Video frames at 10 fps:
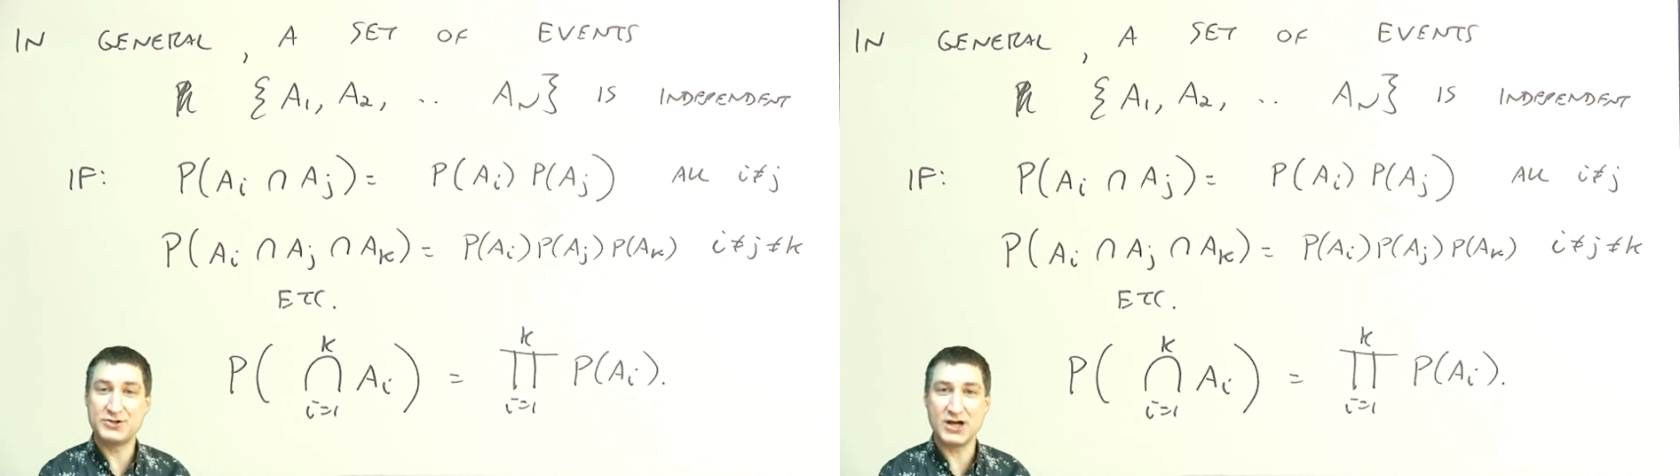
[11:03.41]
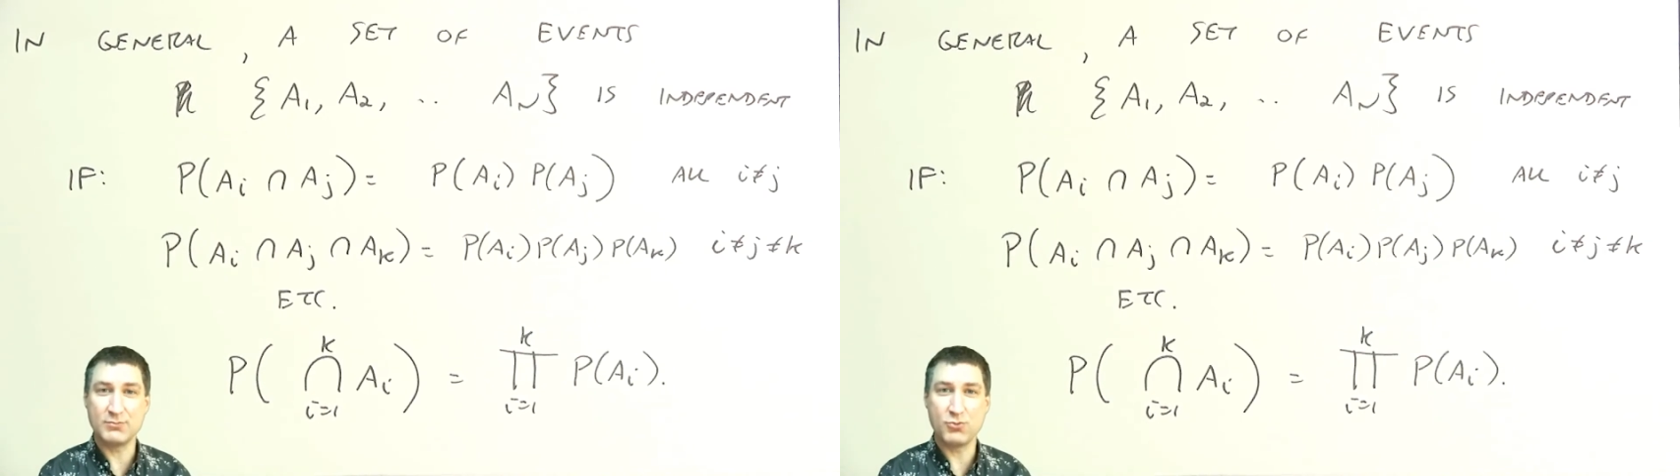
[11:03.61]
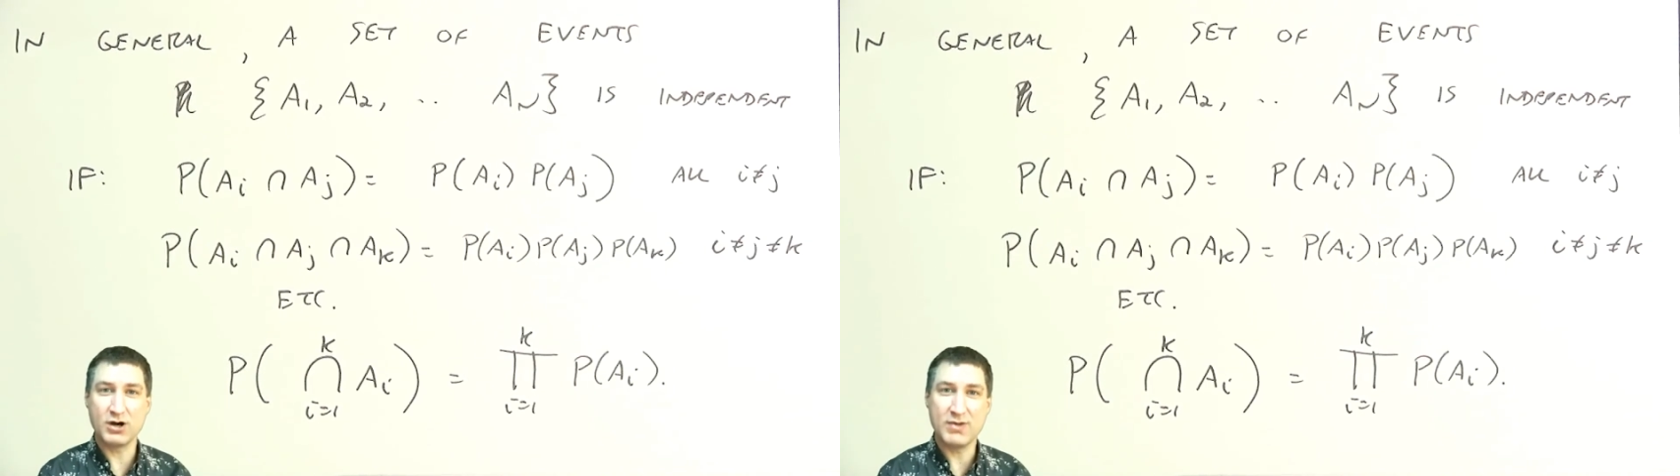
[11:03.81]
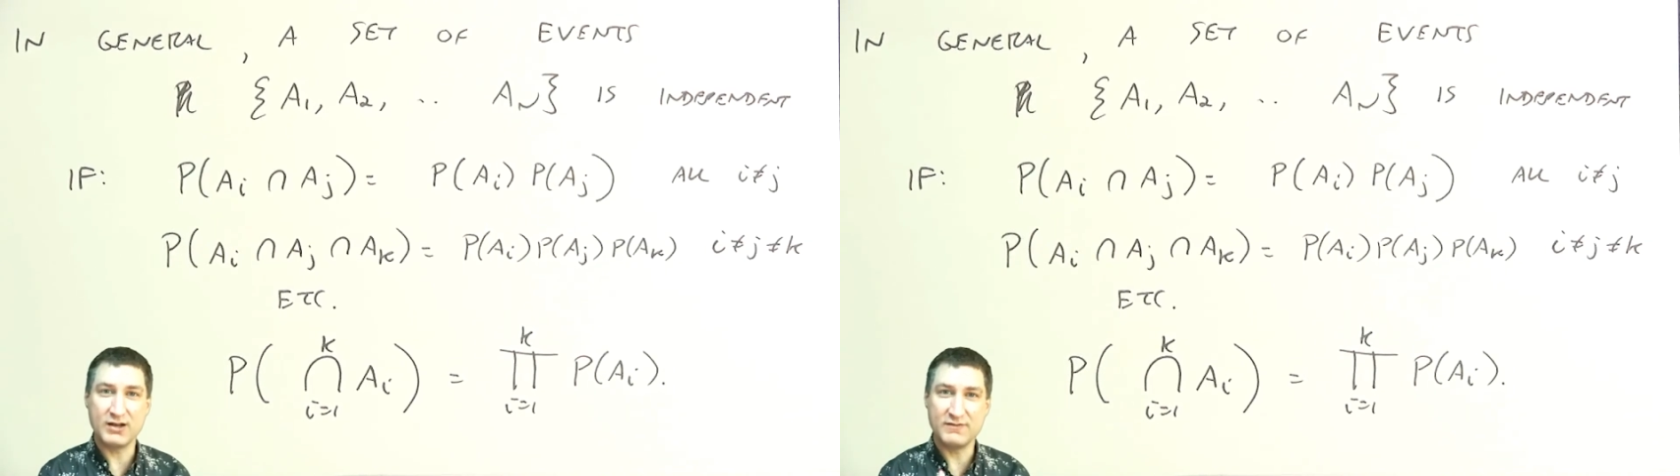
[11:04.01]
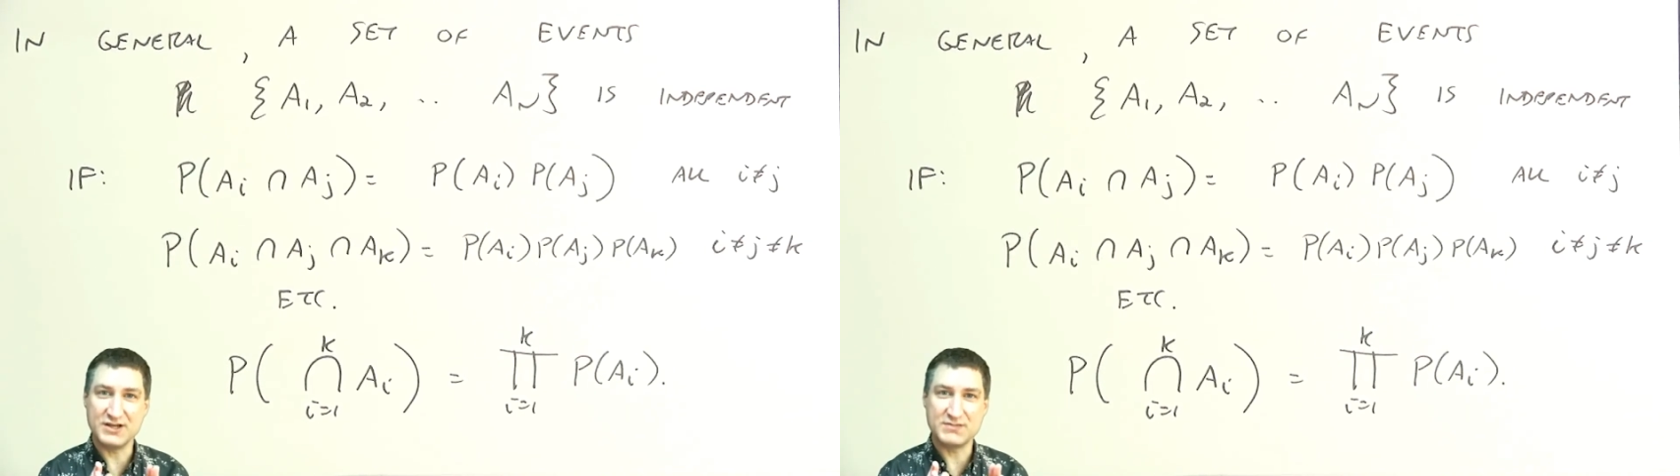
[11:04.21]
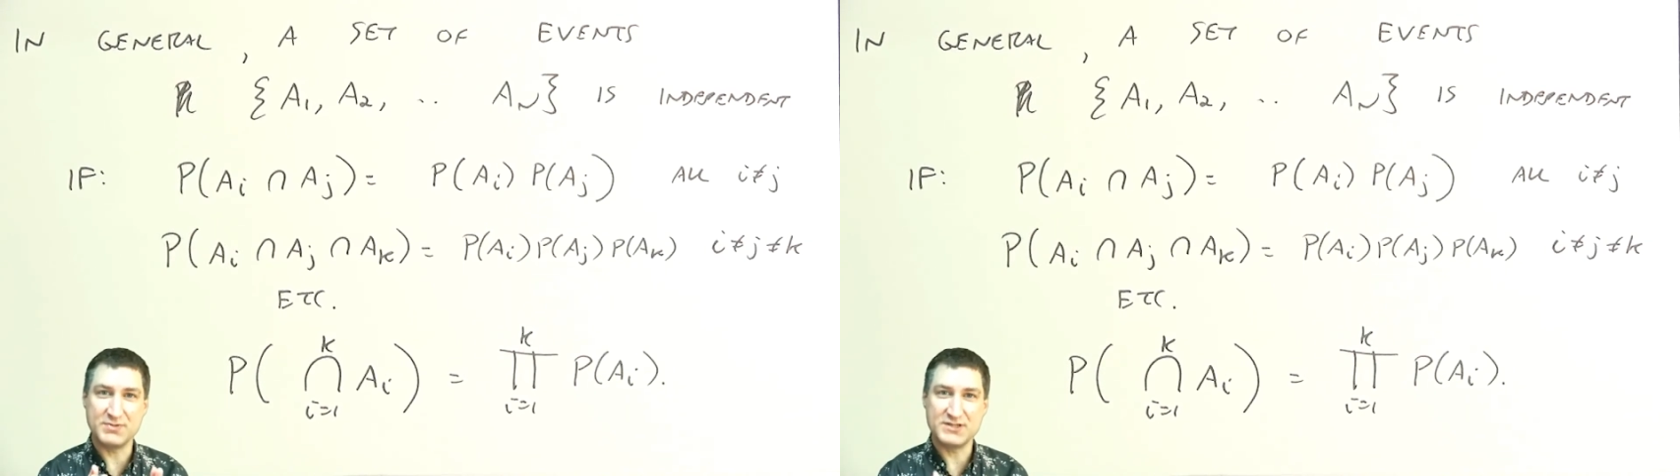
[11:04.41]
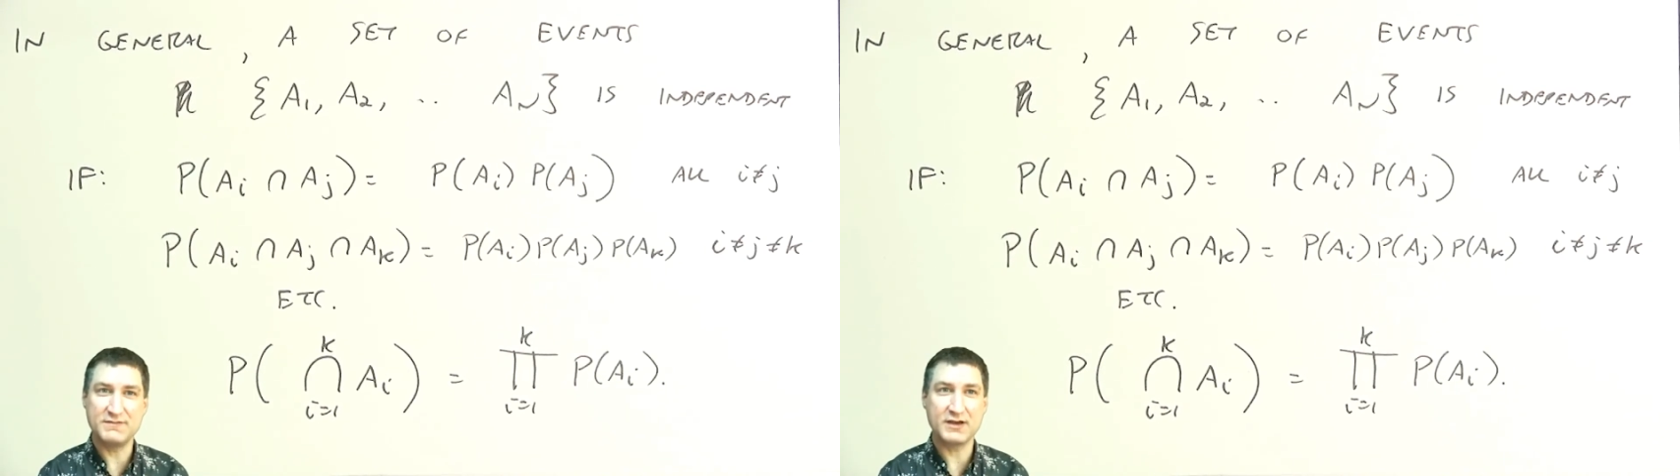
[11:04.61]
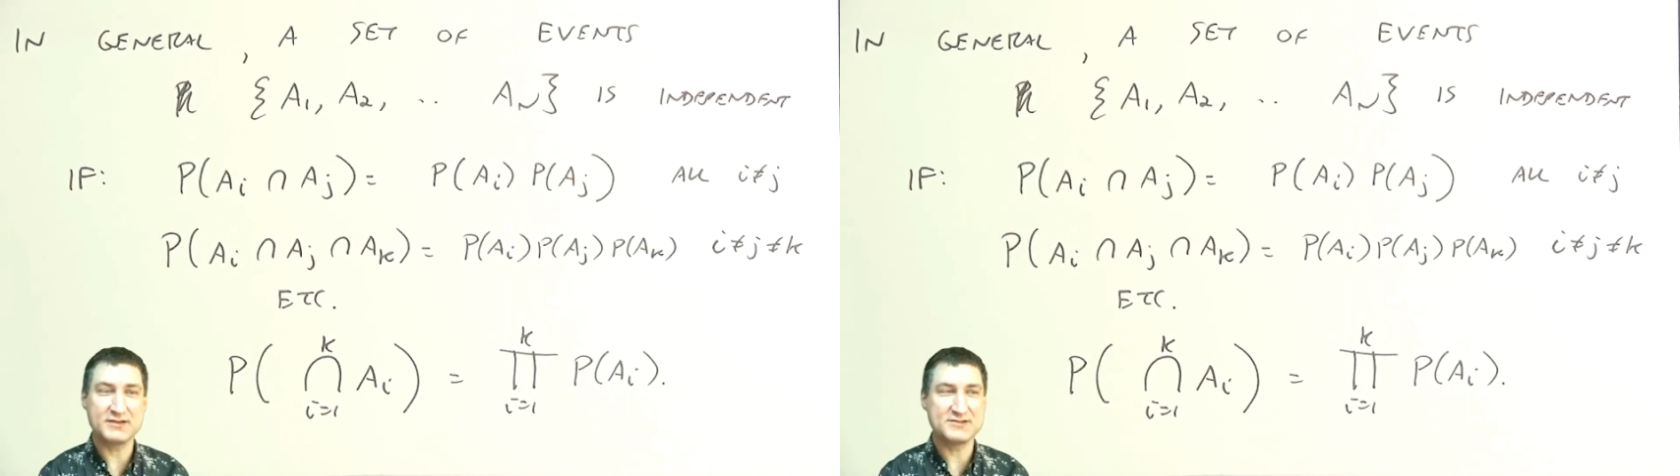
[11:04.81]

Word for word: to talk more about a very specific